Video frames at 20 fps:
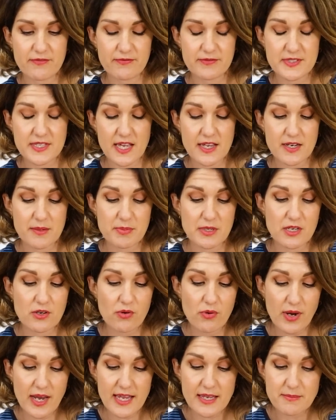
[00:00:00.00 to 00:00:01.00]
sewn up in
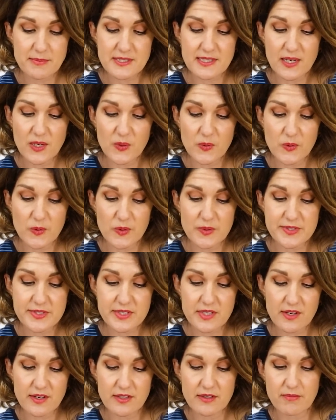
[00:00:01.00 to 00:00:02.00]
crepes, lawns,
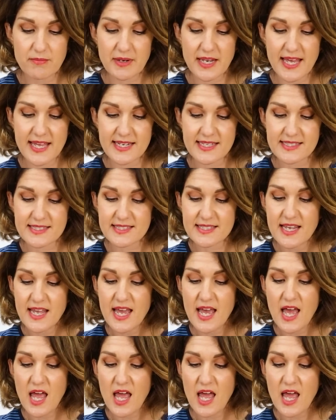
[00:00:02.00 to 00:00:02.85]
cotton blends,